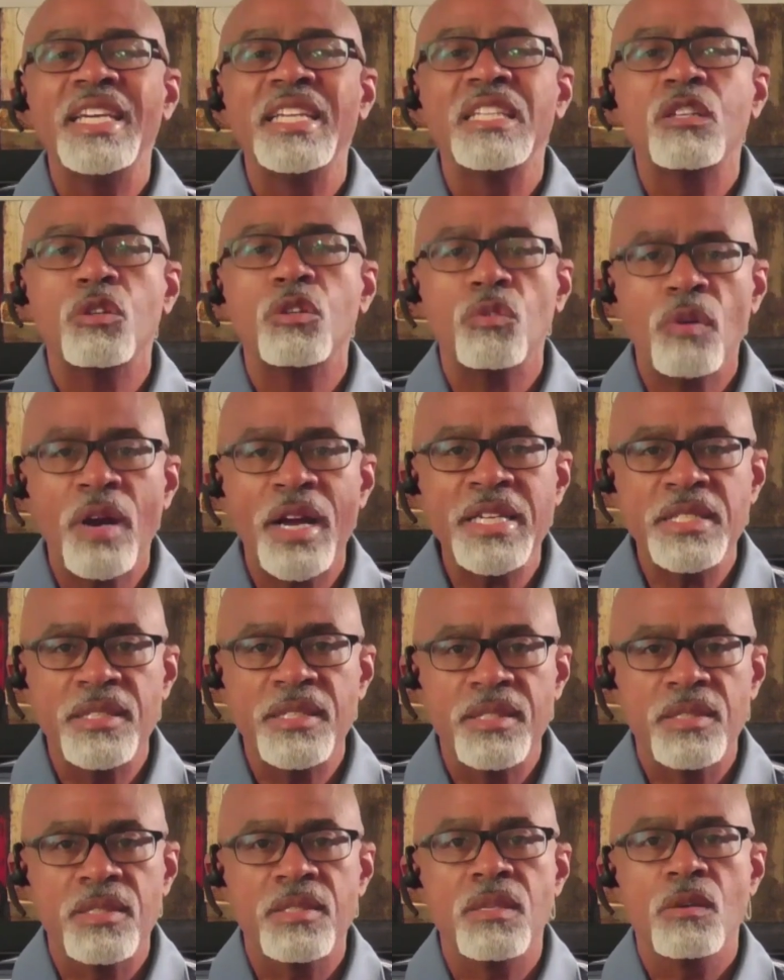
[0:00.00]

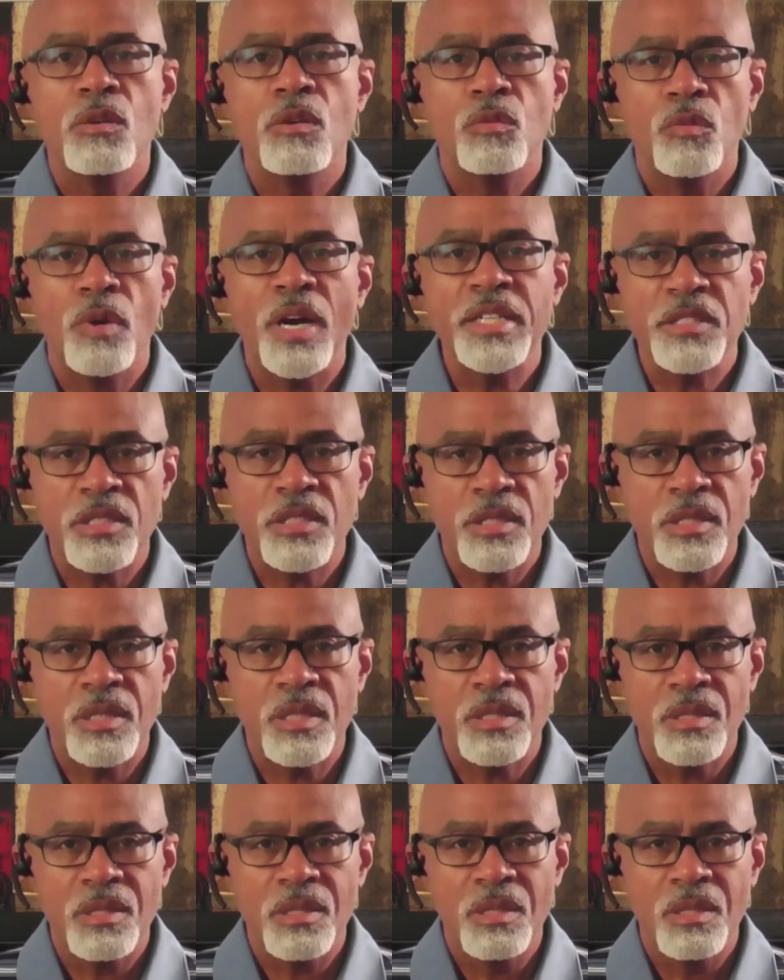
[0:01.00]
Christ's righteousness.